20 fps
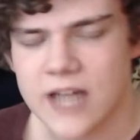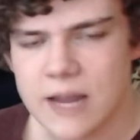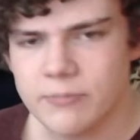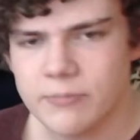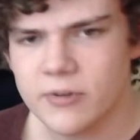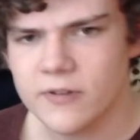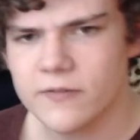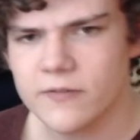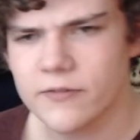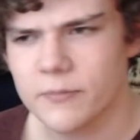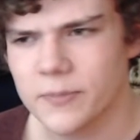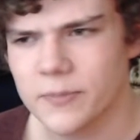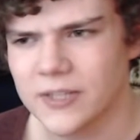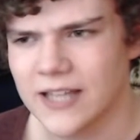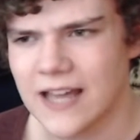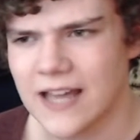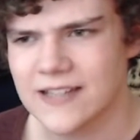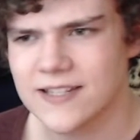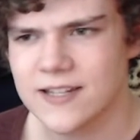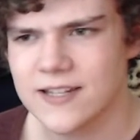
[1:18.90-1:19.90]
of
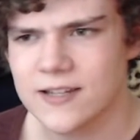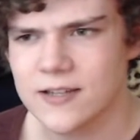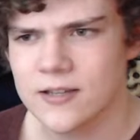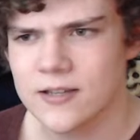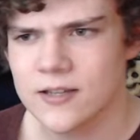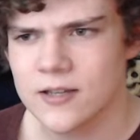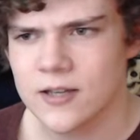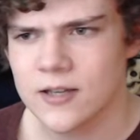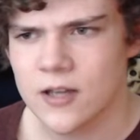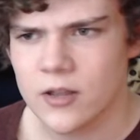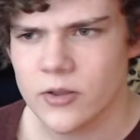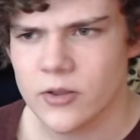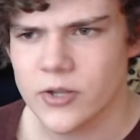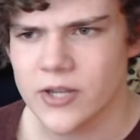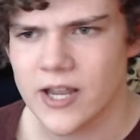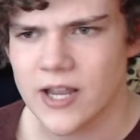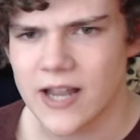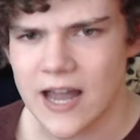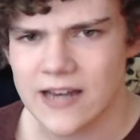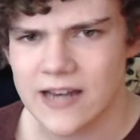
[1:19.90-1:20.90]
plastic you
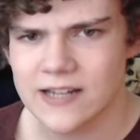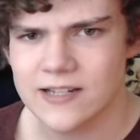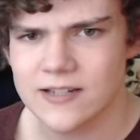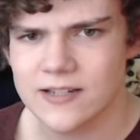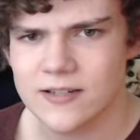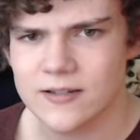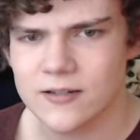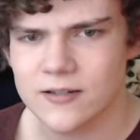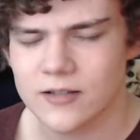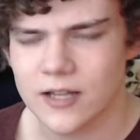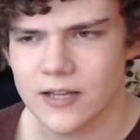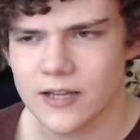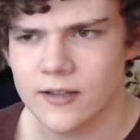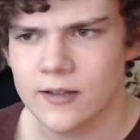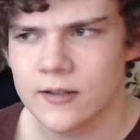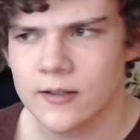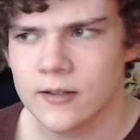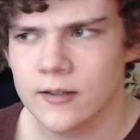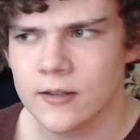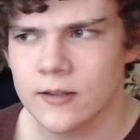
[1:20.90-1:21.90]
can kind of like.
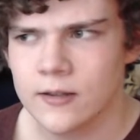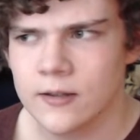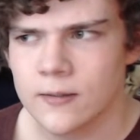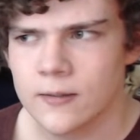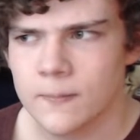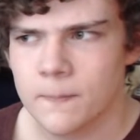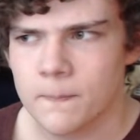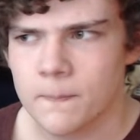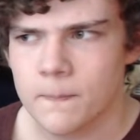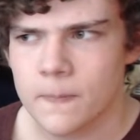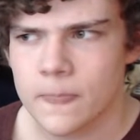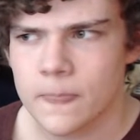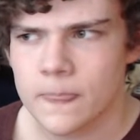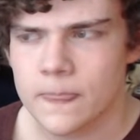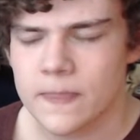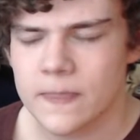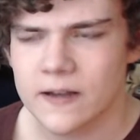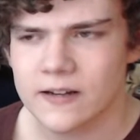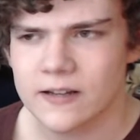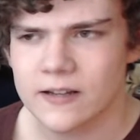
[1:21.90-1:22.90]

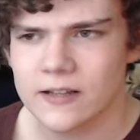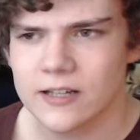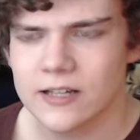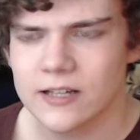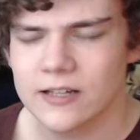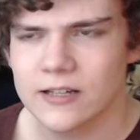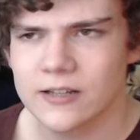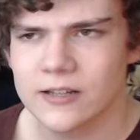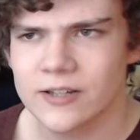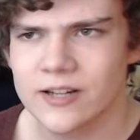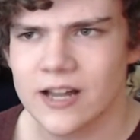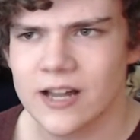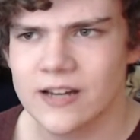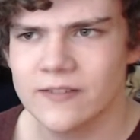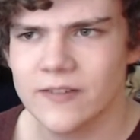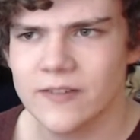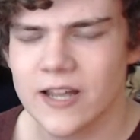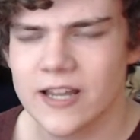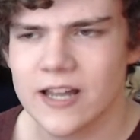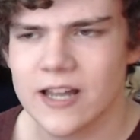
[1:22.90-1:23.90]
They're kind of
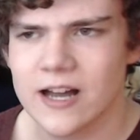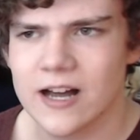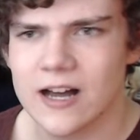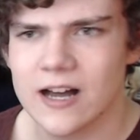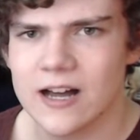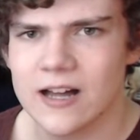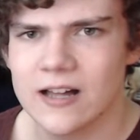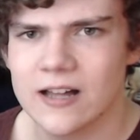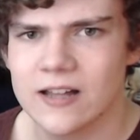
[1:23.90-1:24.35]
like a.